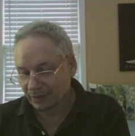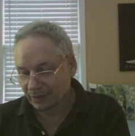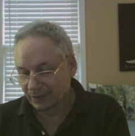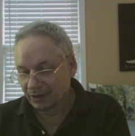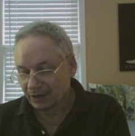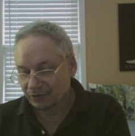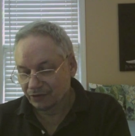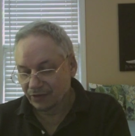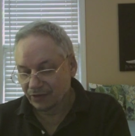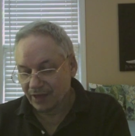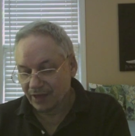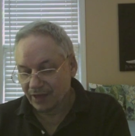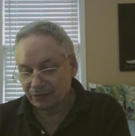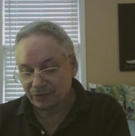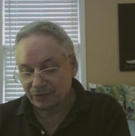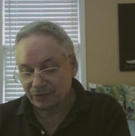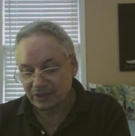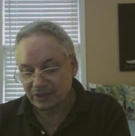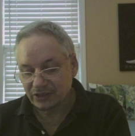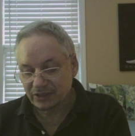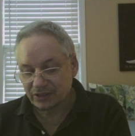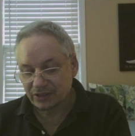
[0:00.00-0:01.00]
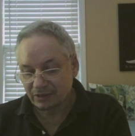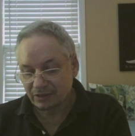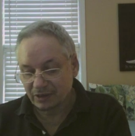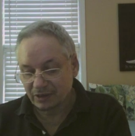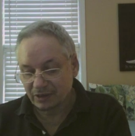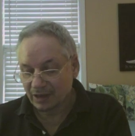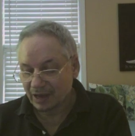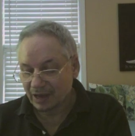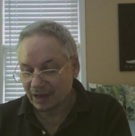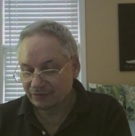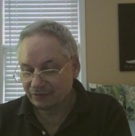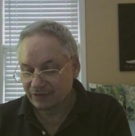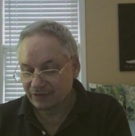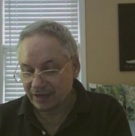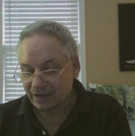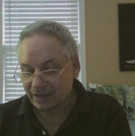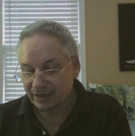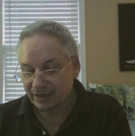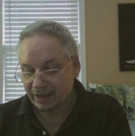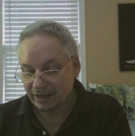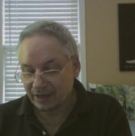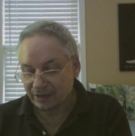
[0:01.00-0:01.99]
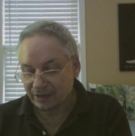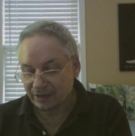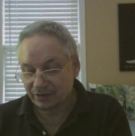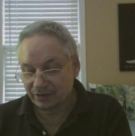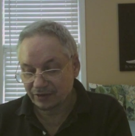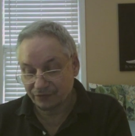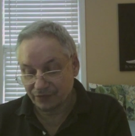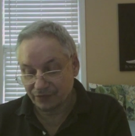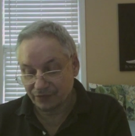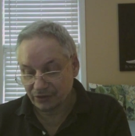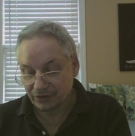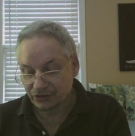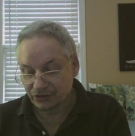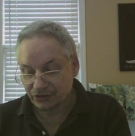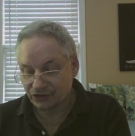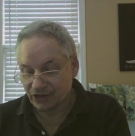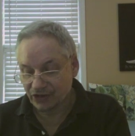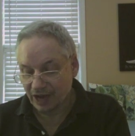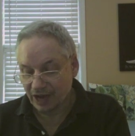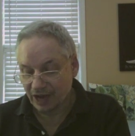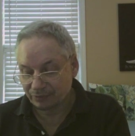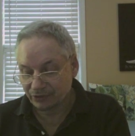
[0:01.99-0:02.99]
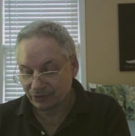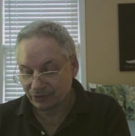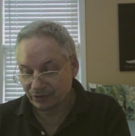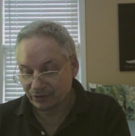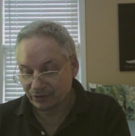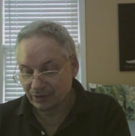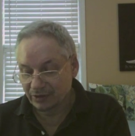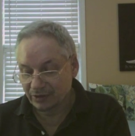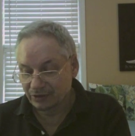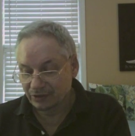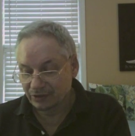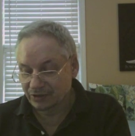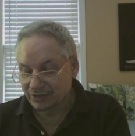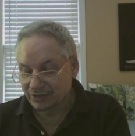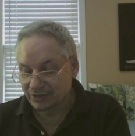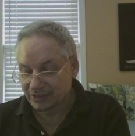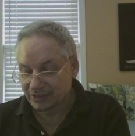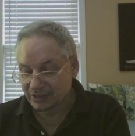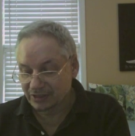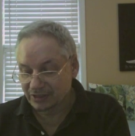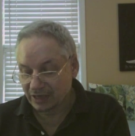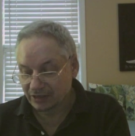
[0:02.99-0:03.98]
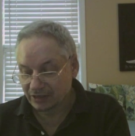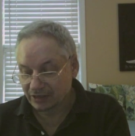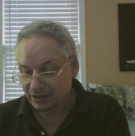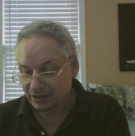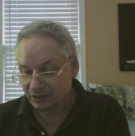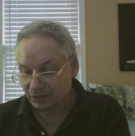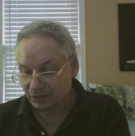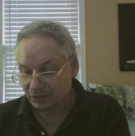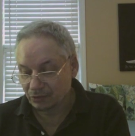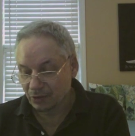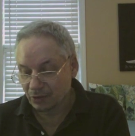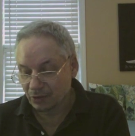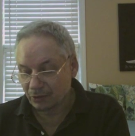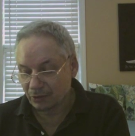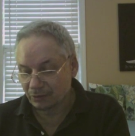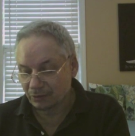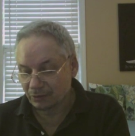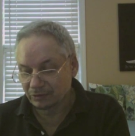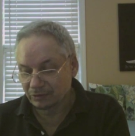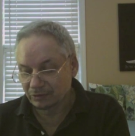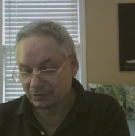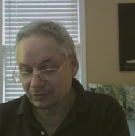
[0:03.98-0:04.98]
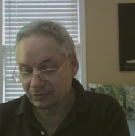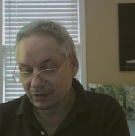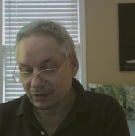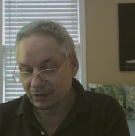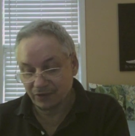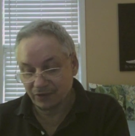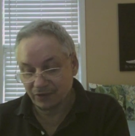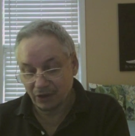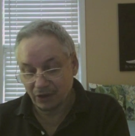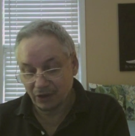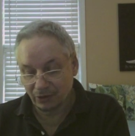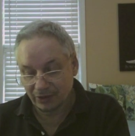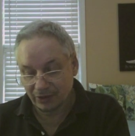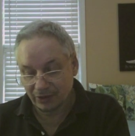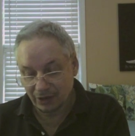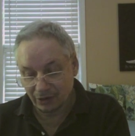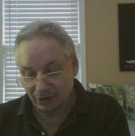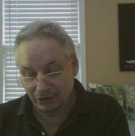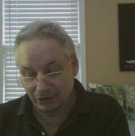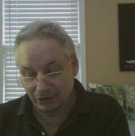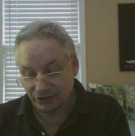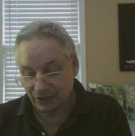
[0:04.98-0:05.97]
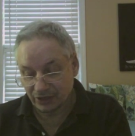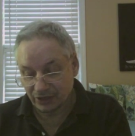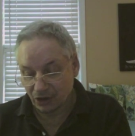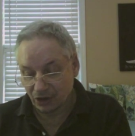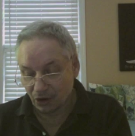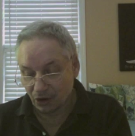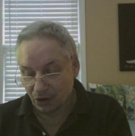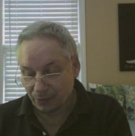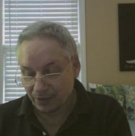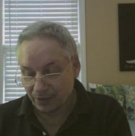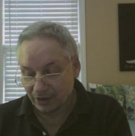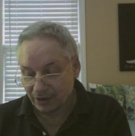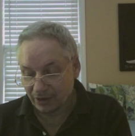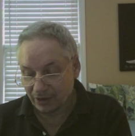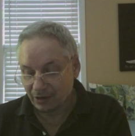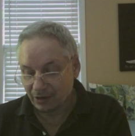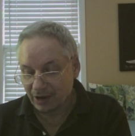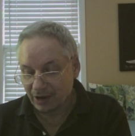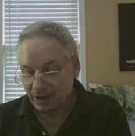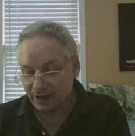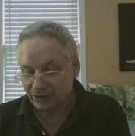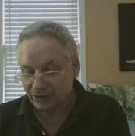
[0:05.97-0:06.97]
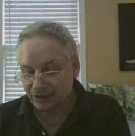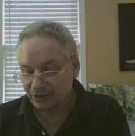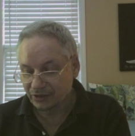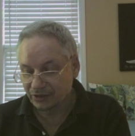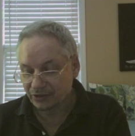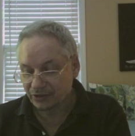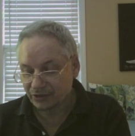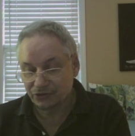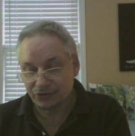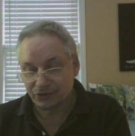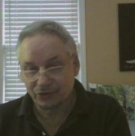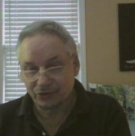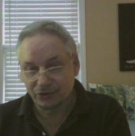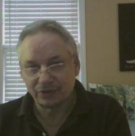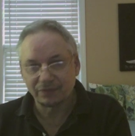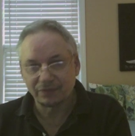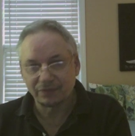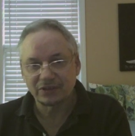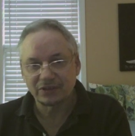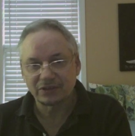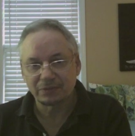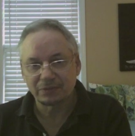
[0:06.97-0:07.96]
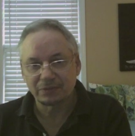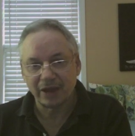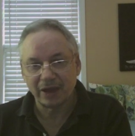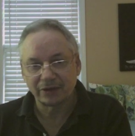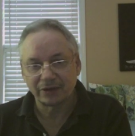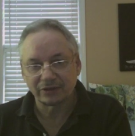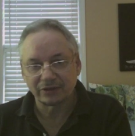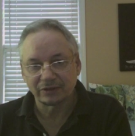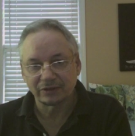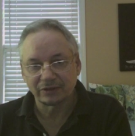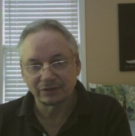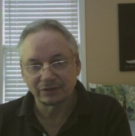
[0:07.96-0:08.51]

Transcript: For that reason, I have dedicated the first chapter to discussing the role of the Holy Ghost in opening our eyes to the truth of this matter.